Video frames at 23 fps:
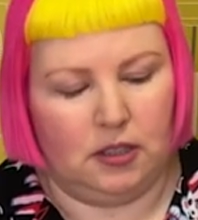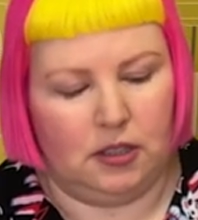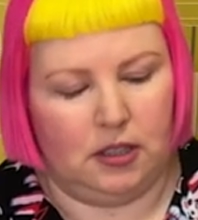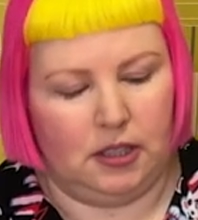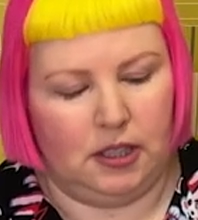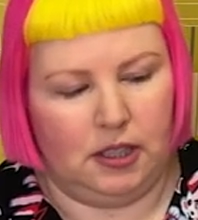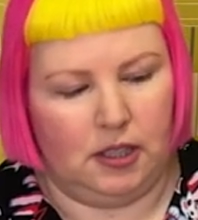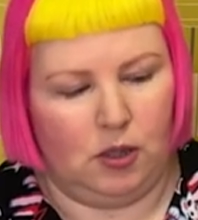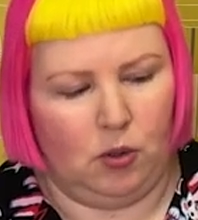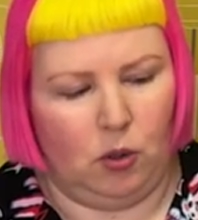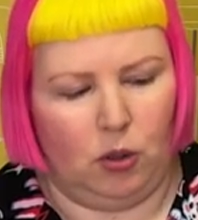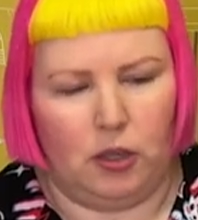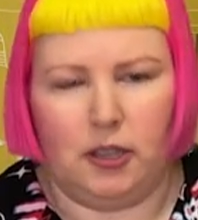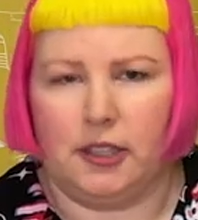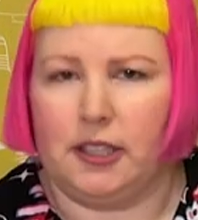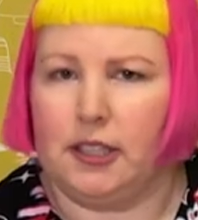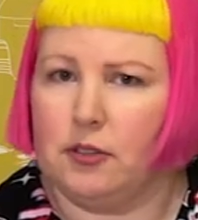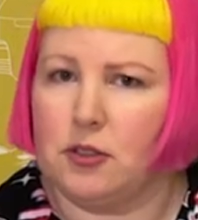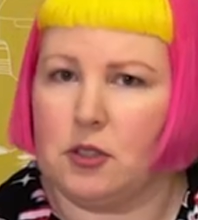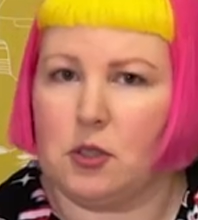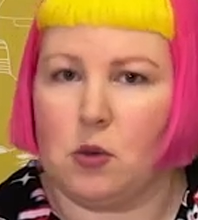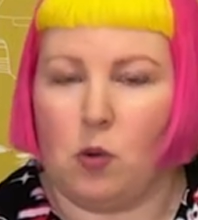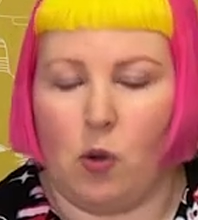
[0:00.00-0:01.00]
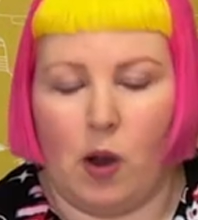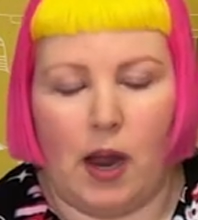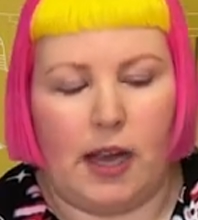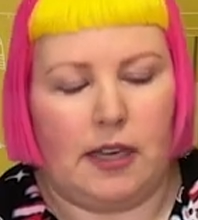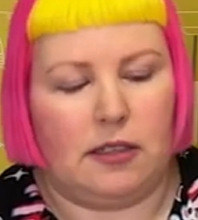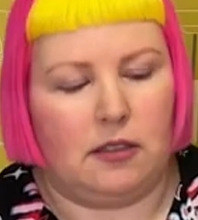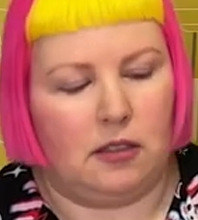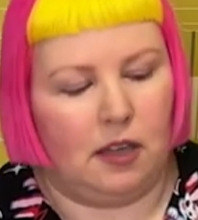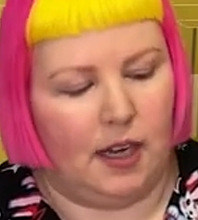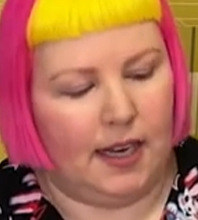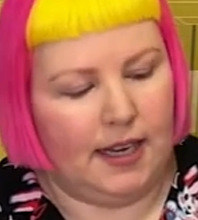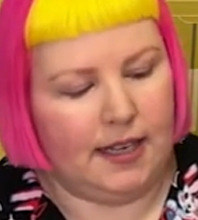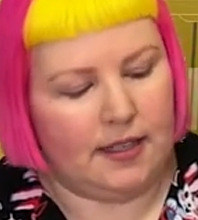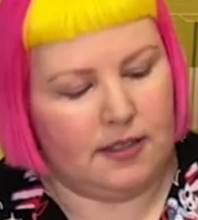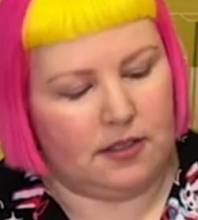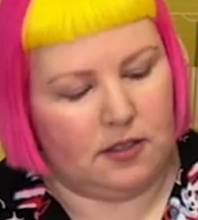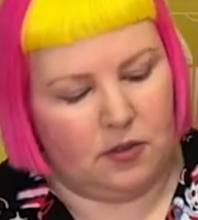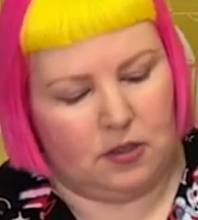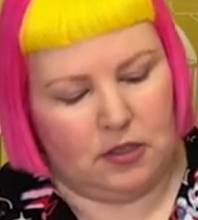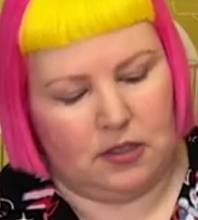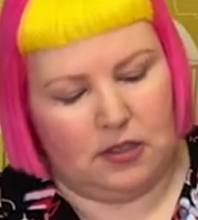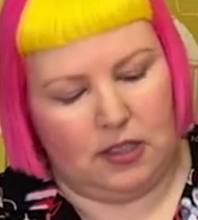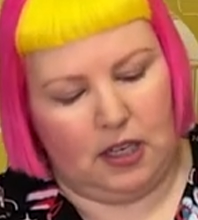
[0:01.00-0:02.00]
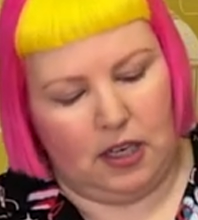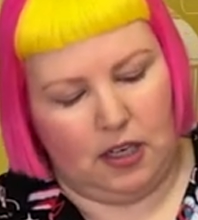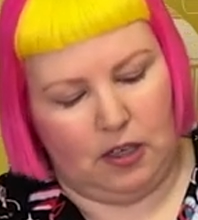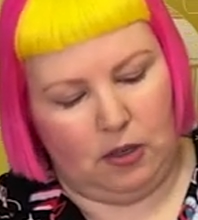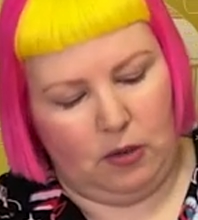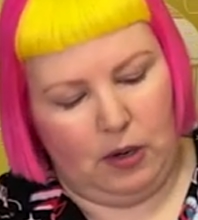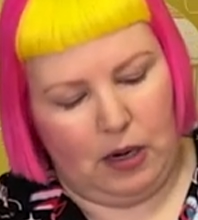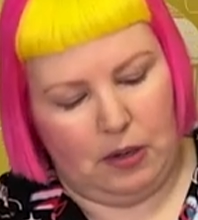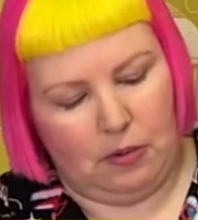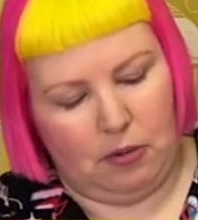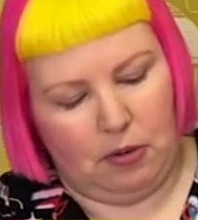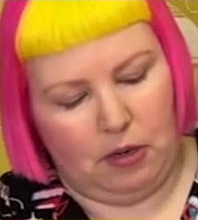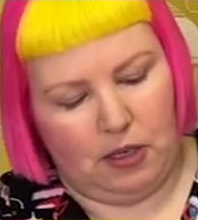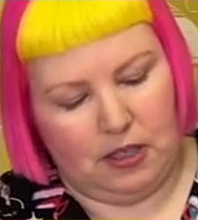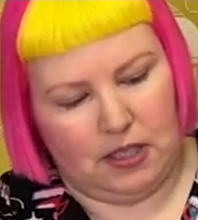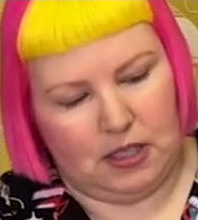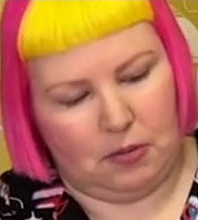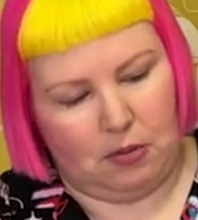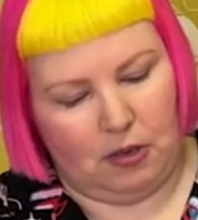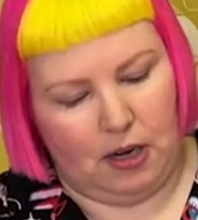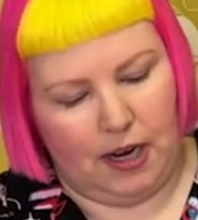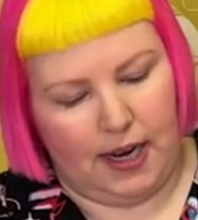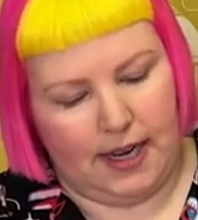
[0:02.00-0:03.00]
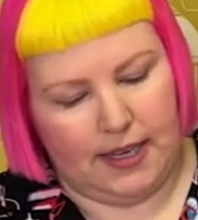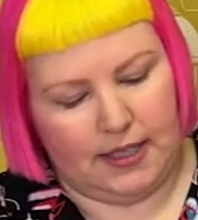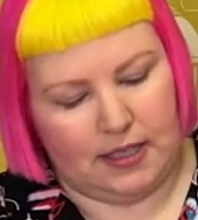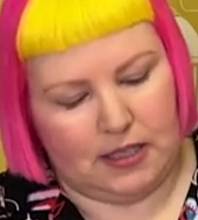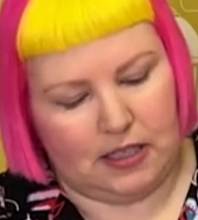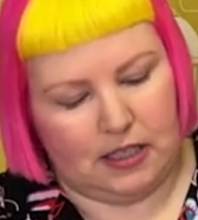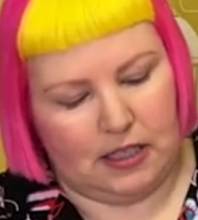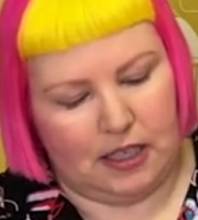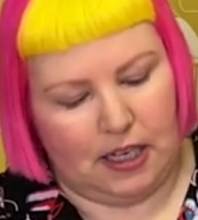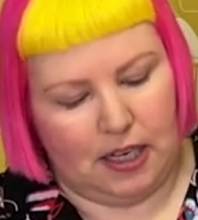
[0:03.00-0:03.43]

The quality was quite nice, so it's, yeah, quite surprised.